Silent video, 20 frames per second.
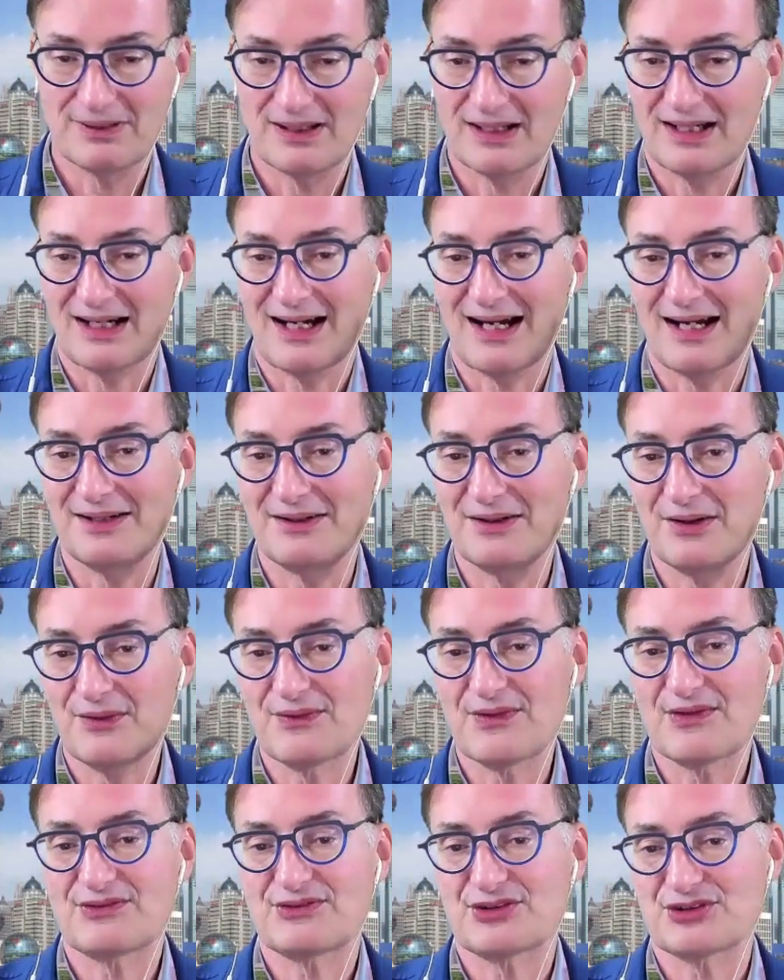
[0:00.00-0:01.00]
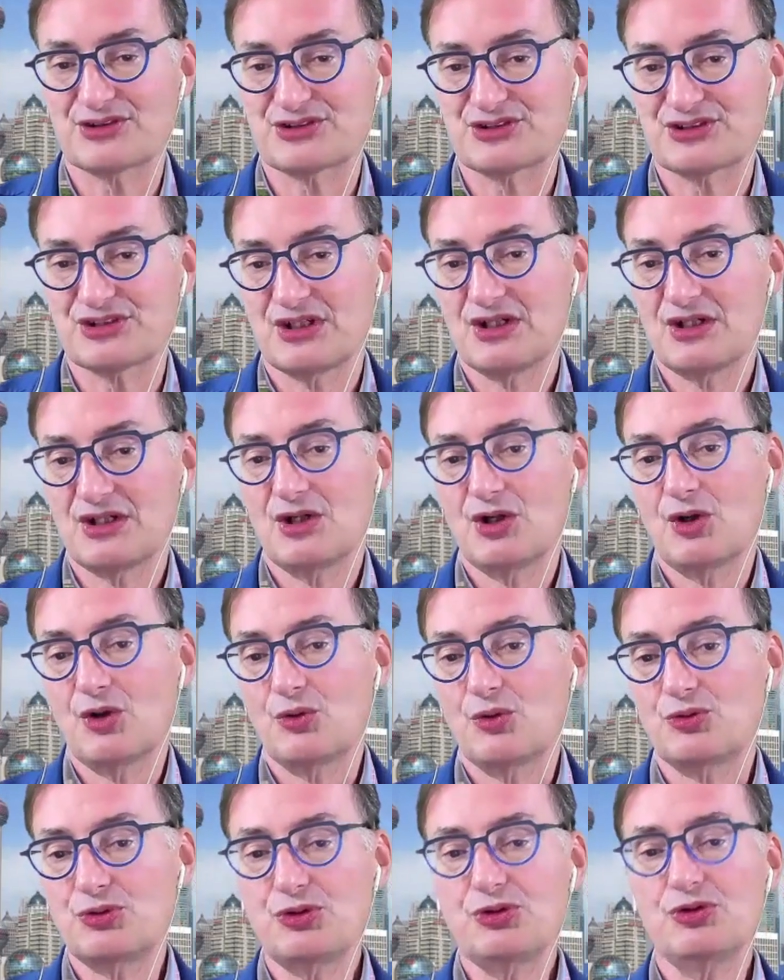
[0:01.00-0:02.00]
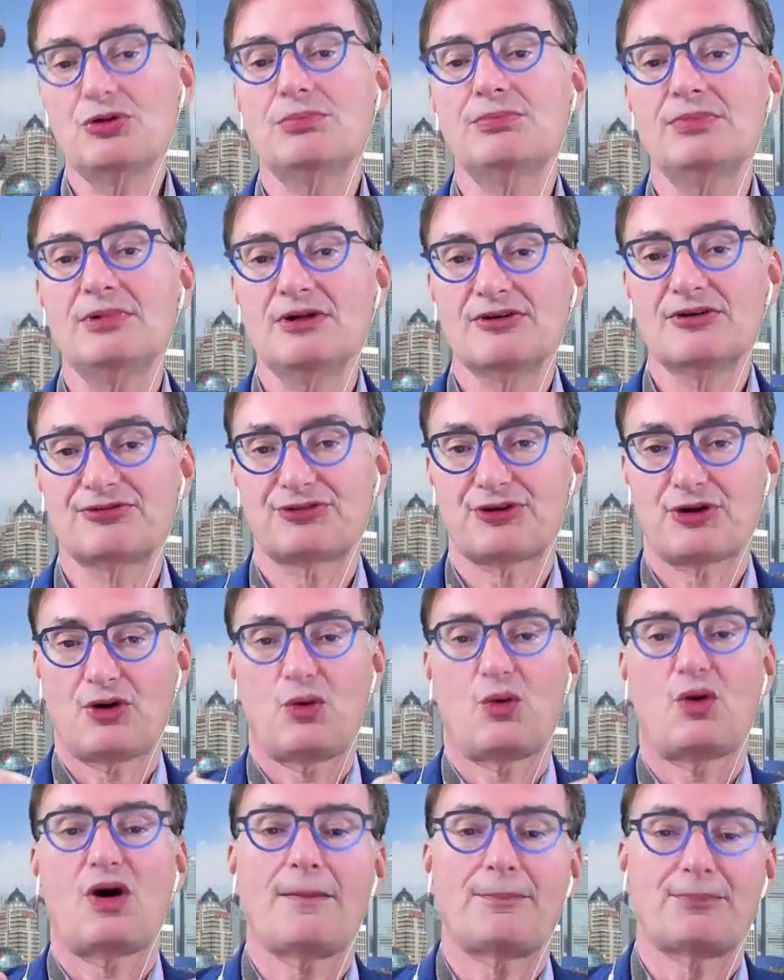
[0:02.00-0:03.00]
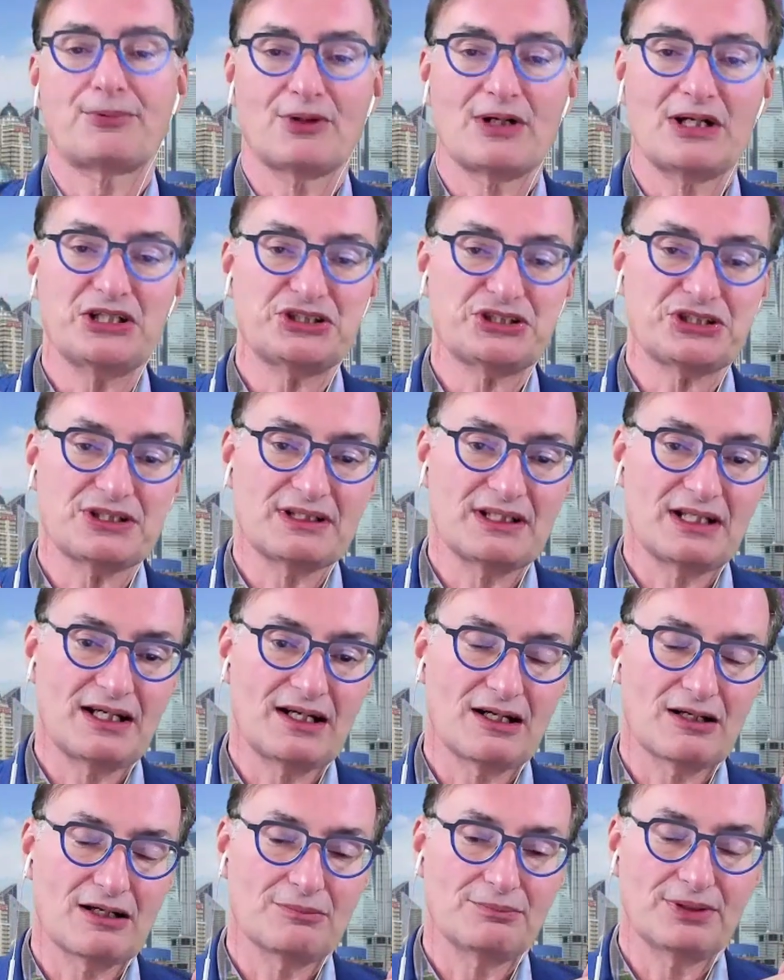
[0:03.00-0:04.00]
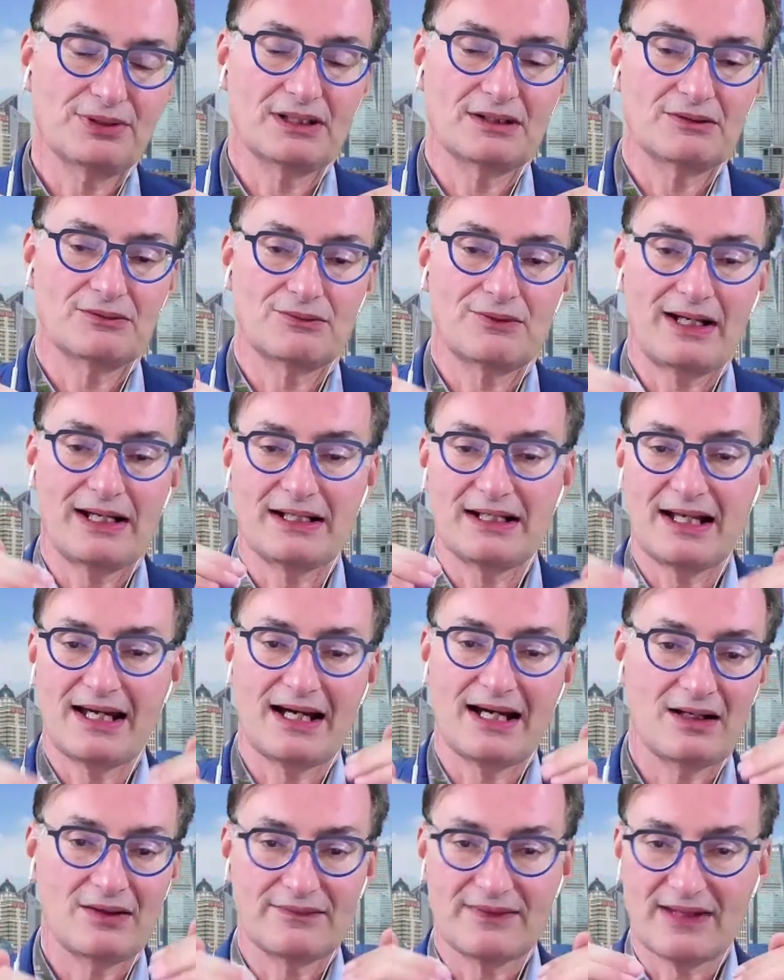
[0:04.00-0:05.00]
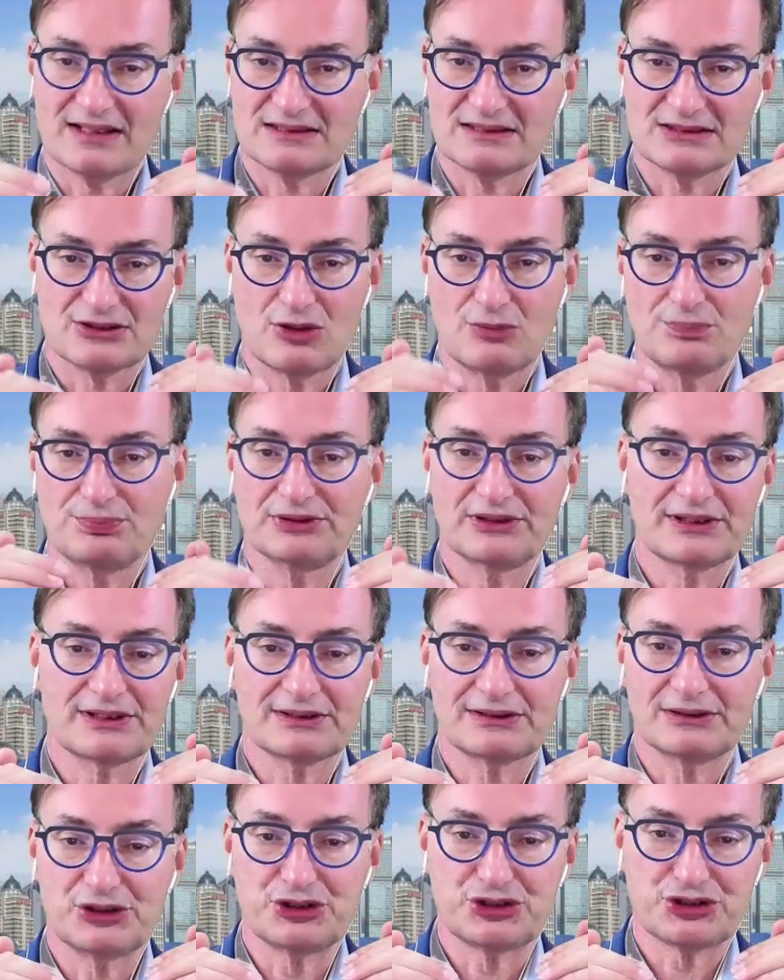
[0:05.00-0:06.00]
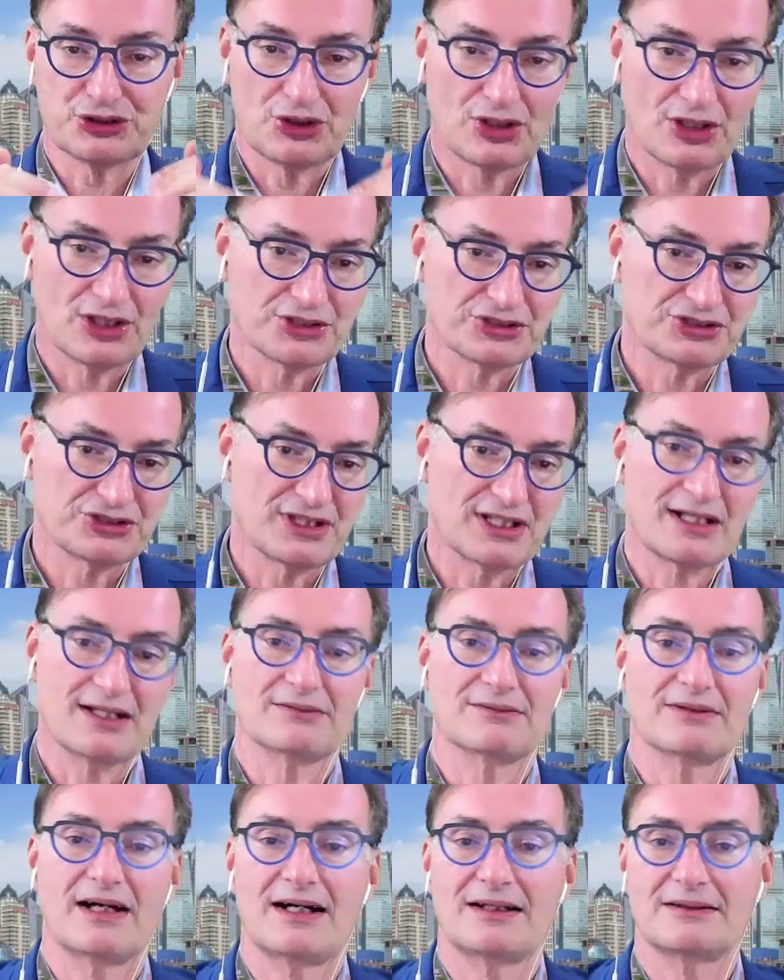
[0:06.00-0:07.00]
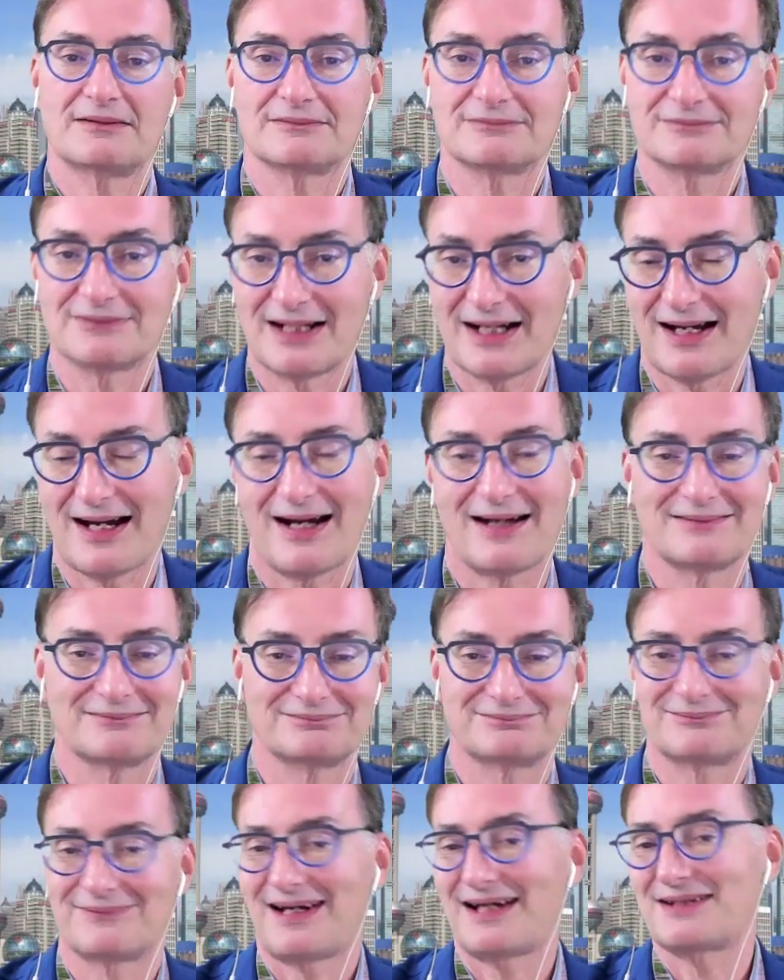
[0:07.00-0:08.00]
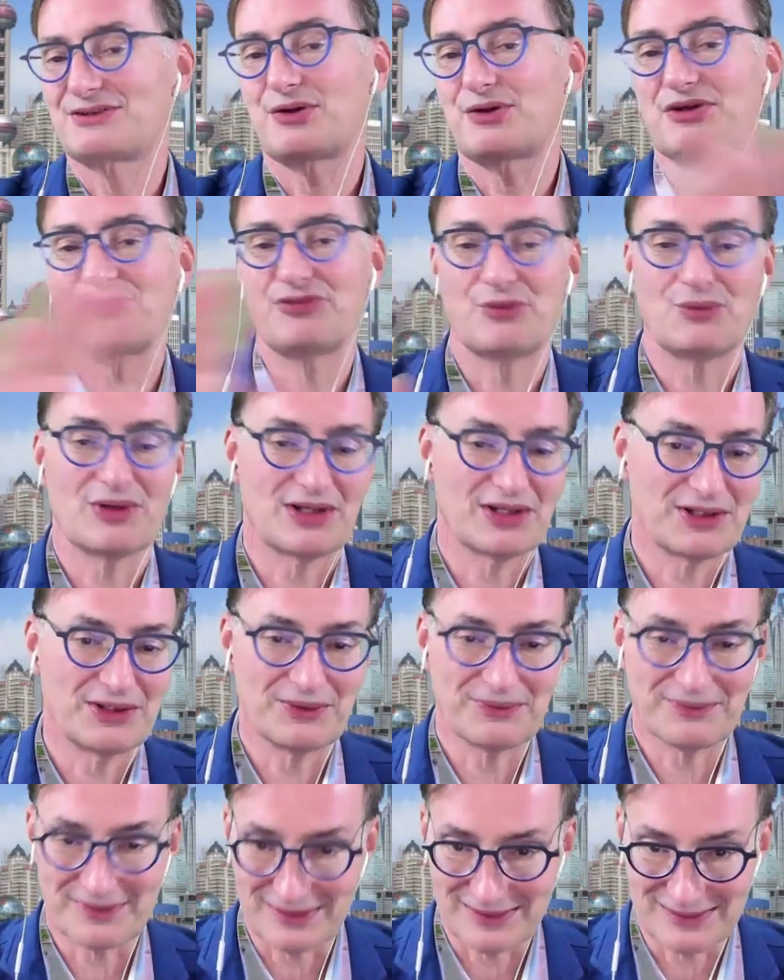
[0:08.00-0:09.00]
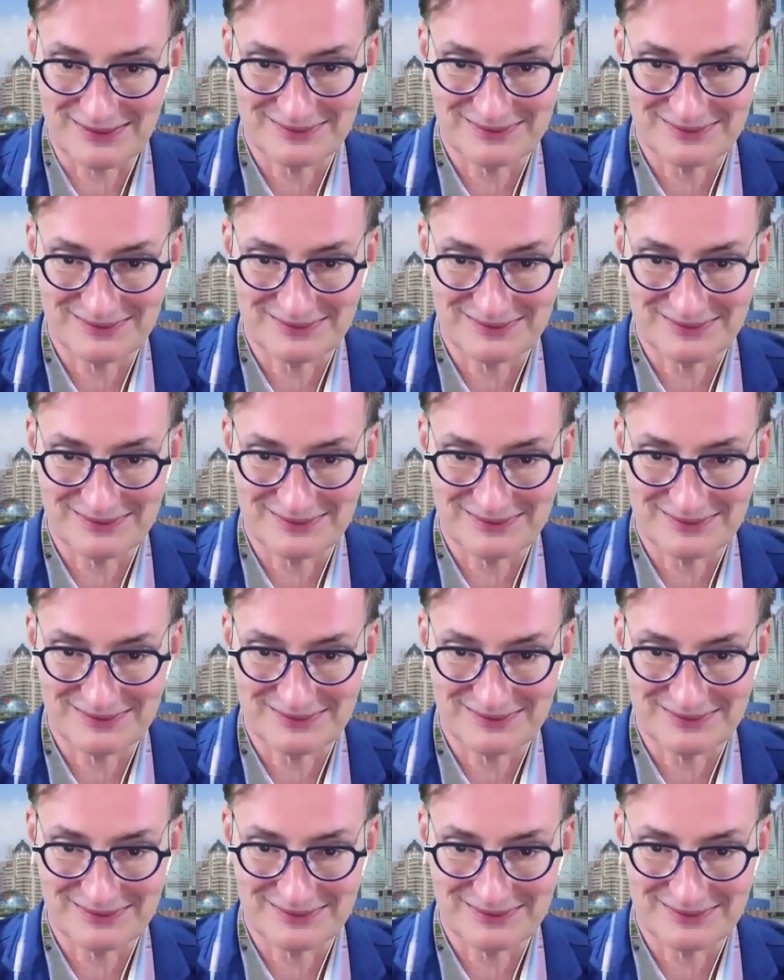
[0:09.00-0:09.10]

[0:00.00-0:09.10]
I know that there's room for cooperation there, but right now that's so politically charged that I don't even want to go there.